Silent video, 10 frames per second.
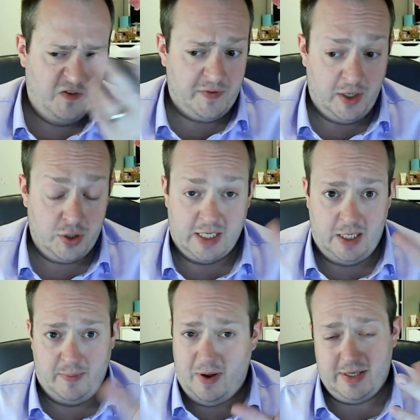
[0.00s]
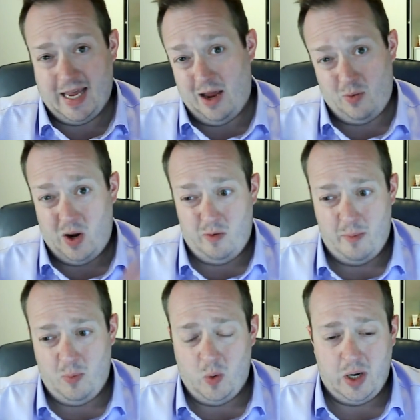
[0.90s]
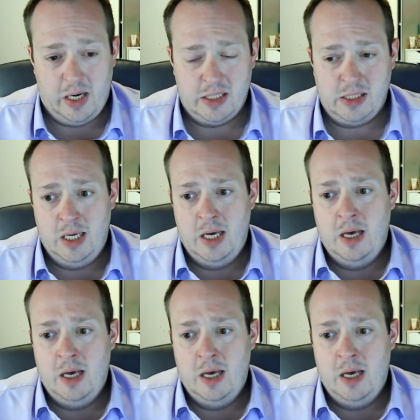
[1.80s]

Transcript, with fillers: 15 or 16 pounds. I can't quite remember what it is.